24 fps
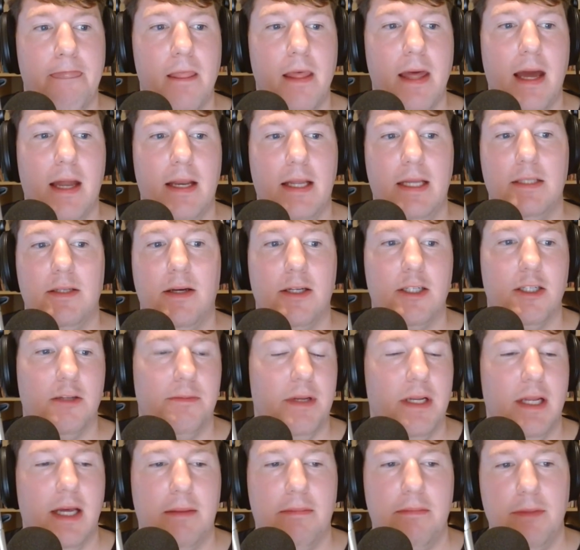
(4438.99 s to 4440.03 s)
And he's also
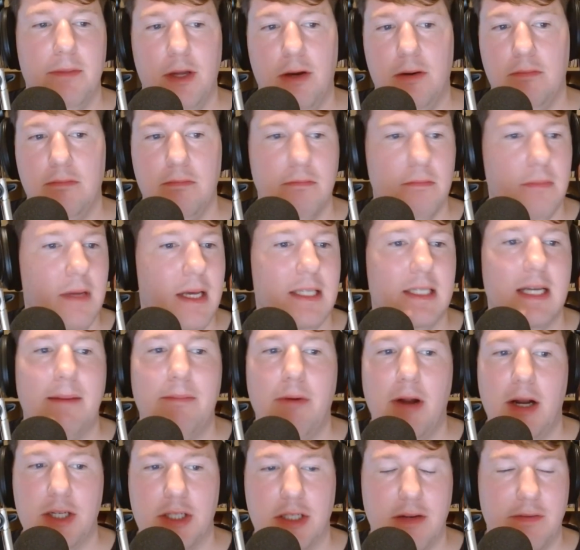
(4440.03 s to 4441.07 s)
been has got
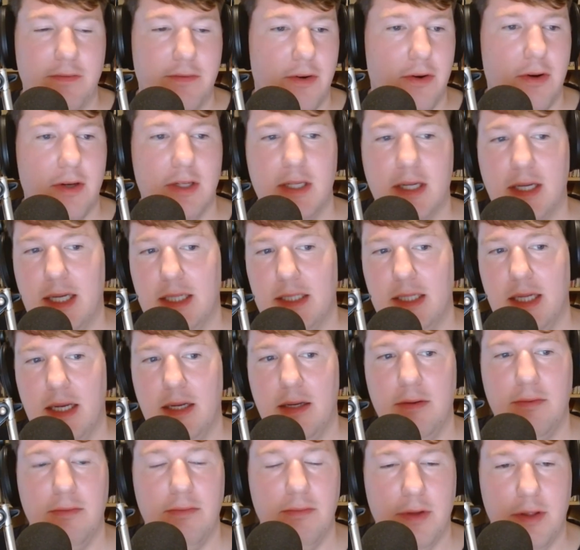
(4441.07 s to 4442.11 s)
projects in Verse, like I said,
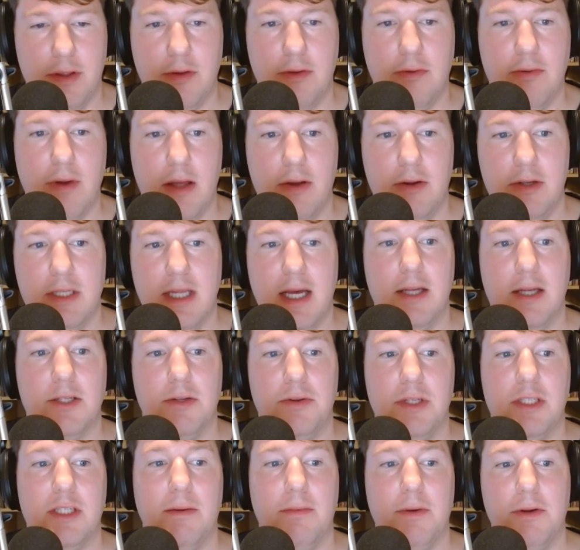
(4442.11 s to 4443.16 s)
with Grailerstau. So
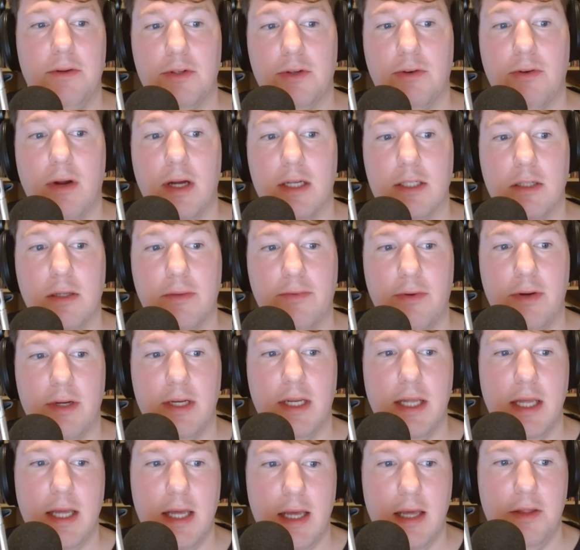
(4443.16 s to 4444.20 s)
he's someone who's crossover into
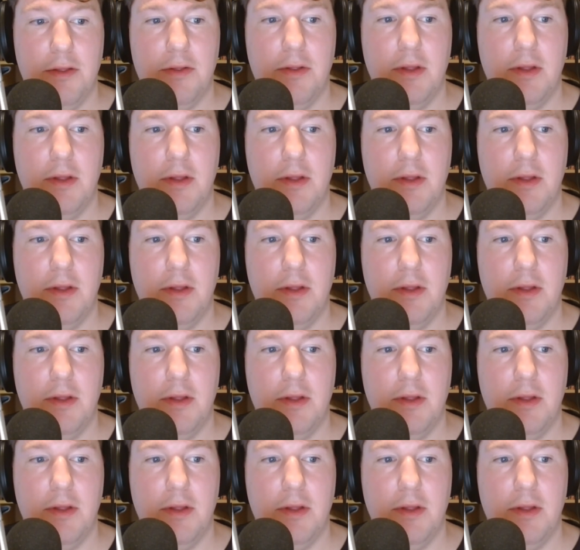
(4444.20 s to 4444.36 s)
ETH.